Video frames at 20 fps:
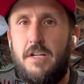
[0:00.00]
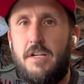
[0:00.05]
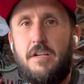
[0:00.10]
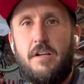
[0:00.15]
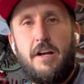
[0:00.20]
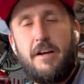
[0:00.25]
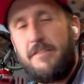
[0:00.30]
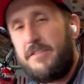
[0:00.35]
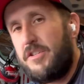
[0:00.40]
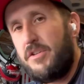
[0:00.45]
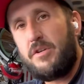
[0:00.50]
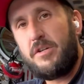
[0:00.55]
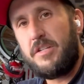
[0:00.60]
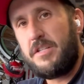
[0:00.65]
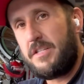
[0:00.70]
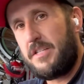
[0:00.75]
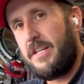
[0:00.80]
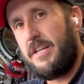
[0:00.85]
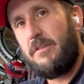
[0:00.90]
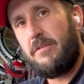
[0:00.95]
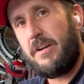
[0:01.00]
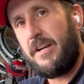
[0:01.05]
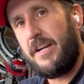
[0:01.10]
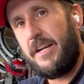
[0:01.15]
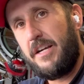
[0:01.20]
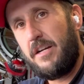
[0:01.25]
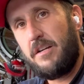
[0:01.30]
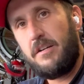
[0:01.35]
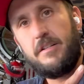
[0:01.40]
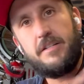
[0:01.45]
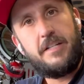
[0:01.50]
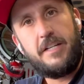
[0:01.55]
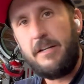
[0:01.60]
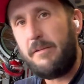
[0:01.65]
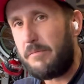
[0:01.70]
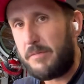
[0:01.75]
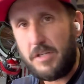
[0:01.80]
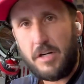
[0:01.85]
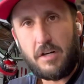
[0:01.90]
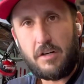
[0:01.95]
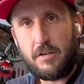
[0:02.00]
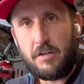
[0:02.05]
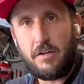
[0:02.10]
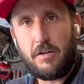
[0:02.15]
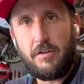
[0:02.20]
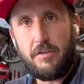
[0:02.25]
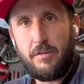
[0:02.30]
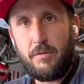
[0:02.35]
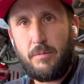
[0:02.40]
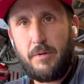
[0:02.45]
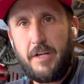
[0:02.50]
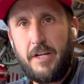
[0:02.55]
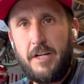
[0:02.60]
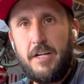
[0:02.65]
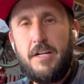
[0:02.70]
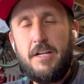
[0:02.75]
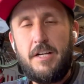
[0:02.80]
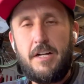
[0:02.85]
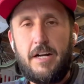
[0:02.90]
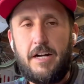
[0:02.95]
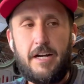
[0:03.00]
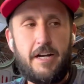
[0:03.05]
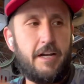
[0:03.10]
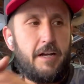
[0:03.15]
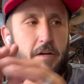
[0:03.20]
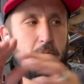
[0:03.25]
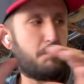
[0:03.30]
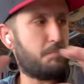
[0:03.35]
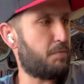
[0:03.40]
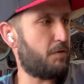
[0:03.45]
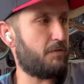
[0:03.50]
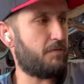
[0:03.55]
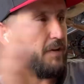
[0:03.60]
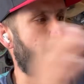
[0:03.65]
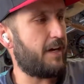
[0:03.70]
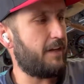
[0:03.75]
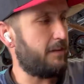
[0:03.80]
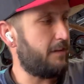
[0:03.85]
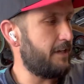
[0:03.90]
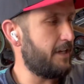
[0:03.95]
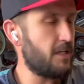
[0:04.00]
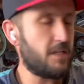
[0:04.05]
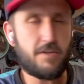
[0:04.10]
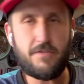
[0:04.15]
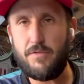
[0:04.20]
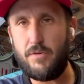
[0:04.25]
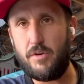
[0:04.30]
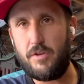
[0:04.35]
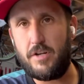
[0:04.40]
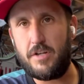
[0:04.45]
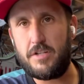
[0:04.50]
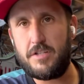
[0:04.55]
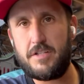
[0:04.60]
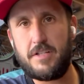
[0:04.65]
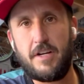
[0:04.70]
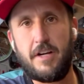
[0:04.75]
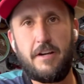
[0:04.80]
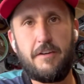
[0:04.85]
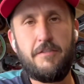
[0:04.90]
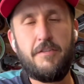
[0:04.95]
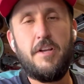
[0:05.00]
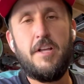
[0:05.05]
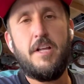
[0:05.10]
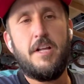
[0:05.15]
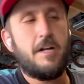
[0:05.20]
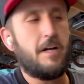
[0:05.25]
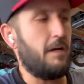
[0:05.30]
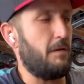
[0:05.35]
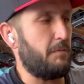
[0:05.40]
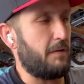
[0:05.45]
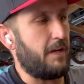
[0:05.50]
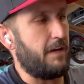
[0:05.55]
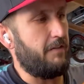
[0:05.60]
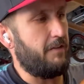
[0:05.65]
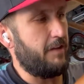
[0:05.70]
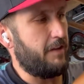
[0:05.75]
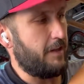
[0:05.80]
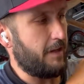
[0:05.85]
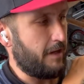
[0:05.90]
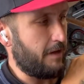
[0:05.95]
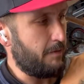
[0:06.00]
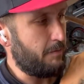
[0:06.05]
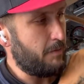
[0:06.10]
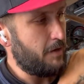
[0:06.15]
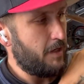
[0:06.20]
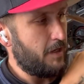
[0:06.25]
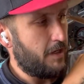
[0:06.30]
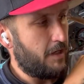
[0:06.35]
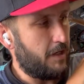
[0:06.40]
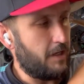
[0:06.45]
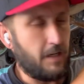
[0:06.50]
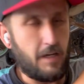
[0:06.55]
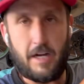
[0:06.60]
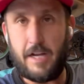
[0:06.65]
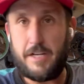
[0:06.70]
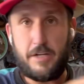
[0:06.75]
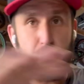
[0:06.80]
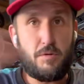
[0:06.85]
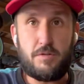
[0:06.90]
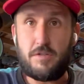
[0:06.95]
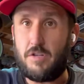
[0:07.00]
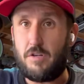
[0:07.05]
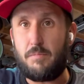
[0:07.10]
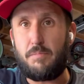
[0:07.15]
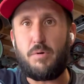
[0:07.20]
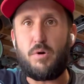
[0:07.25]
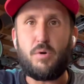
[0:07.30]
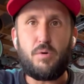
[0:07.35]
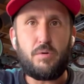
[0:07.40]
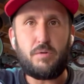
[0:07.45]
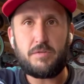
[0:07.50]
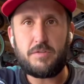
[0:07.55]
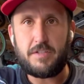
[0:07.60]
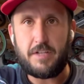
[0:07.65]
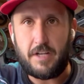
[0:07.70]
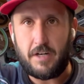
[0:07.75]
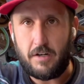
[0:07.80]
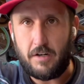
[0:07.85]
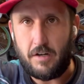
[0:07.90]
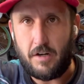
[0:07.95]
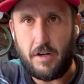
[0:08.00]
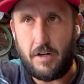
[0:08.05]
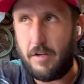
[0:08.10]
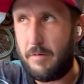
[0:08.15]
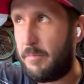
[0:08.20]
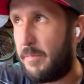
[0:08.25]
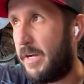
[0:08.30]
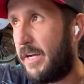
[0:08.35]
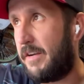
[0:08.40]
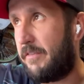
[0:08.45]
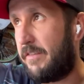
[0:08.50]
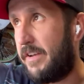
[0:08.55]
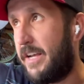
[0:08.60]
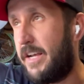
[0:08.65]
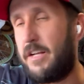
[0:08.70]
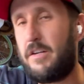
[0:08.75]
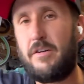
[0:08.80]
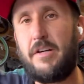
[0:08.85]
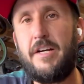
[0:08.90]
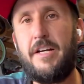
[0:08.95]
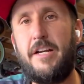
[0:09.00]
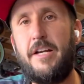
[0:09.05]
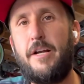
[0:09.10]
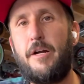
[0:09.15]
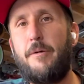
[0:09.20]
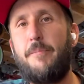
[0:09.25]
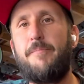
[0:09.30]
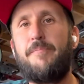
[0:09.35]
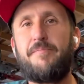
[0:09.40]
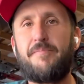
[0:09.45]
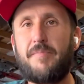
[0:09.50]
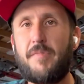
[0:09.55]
As you can see right here, Team Tucker all the way. I provide links for their stuff. I'm giving them, I use their poles that are on my van right now.